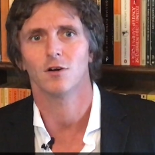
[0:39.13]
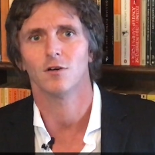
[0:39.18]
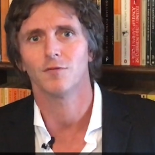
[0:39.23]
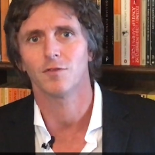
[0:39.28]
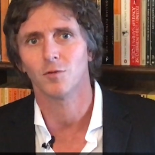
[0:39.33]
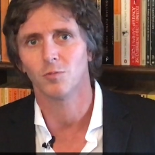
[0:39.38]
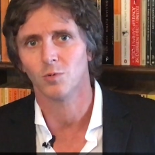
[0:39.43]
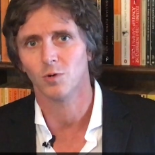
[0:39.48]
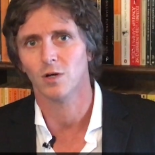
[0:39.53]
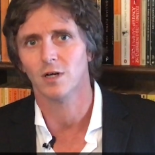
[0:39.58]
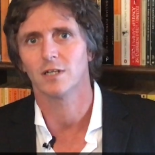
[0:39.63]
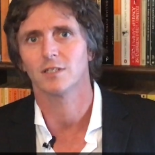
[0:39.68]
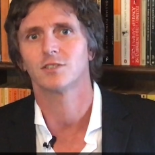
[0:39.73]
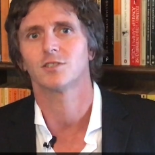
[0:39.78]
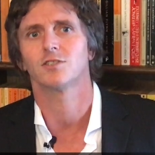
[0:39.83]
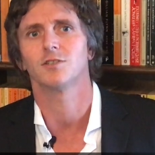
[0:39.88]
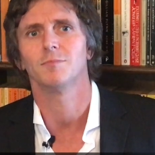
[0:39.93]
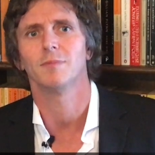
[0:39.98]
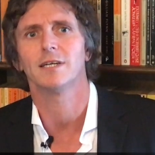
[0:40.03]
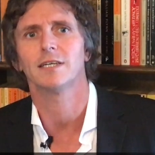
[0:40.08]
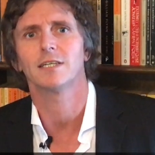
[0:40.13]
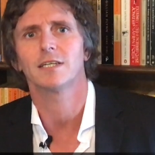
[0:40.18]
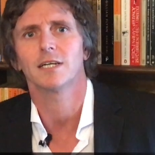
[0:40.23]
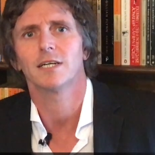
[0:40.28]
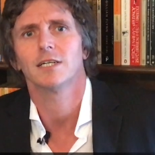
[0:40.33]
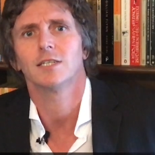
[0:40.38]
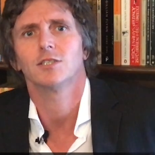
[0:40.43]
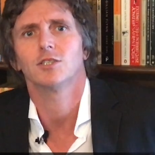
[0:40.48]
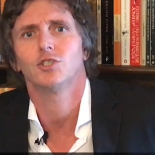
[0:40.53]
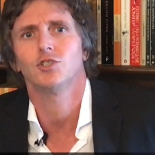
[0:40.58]
of the works to make
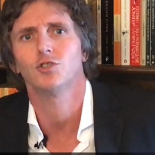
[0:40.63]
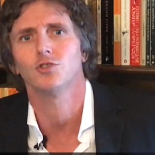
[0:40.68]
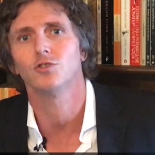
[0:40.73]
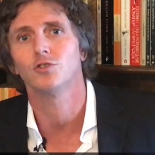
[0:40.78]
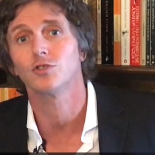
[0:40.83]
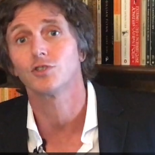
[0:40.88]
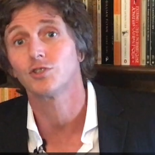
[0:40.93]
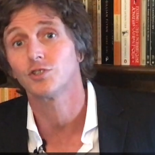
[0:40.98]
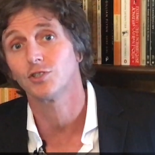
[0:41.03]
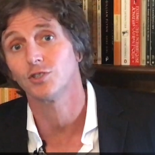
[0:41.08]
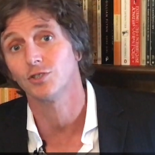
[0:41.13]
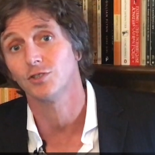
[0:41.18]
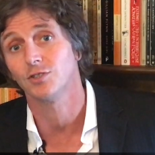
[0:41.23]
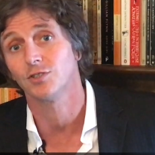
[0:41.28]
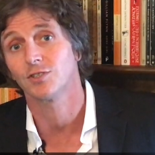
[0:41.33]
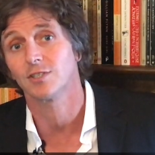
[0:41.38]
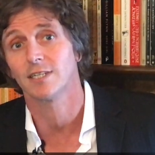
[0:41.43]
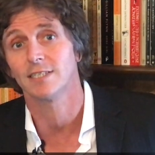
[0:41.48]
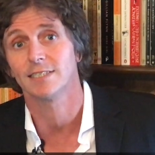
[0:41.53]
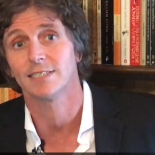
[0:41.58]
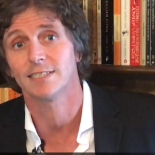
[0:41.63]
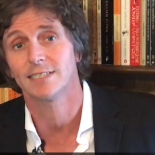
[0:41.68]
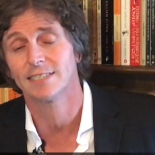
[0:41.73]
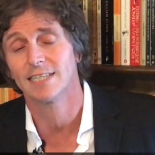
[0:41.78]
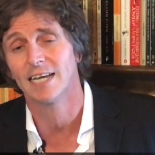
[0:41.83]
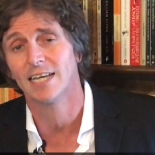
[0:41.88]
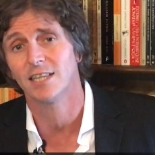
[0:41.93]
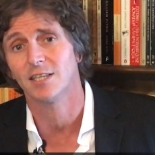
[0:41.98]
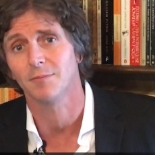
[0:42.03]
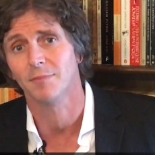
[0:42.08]
sure the students
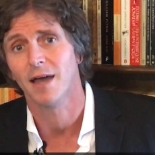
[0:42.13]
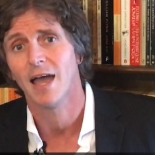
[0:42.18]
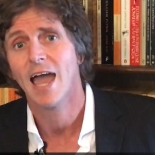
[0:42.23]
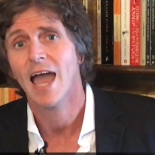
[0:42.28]
understand them.